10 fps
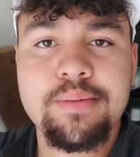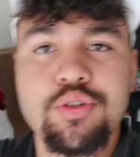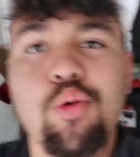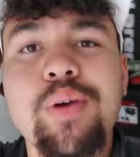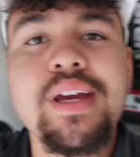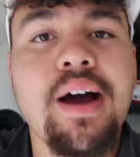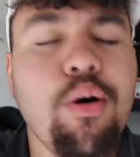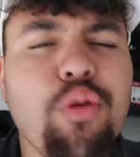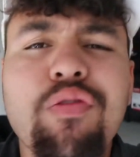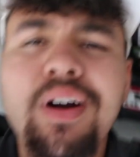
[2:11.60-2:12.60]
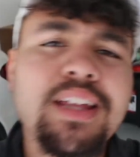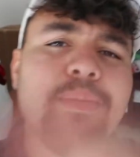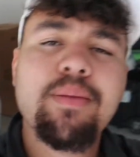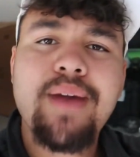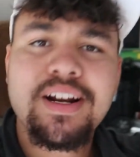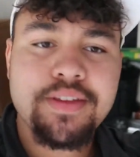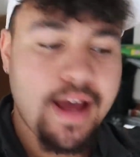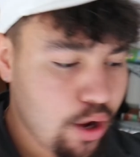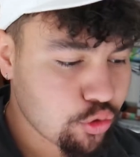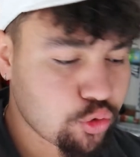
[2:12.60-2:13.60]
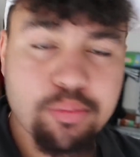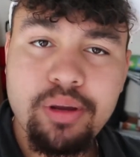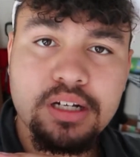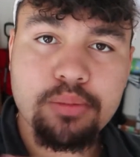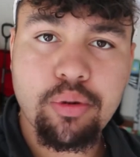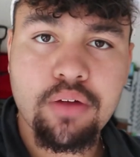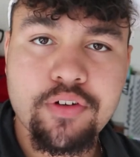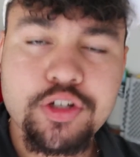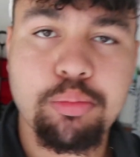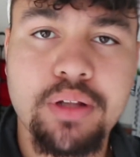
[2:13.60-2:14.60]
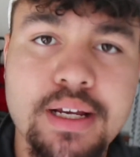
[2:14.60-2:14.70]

so we finally made it back to the house. We picked up all of our supplies.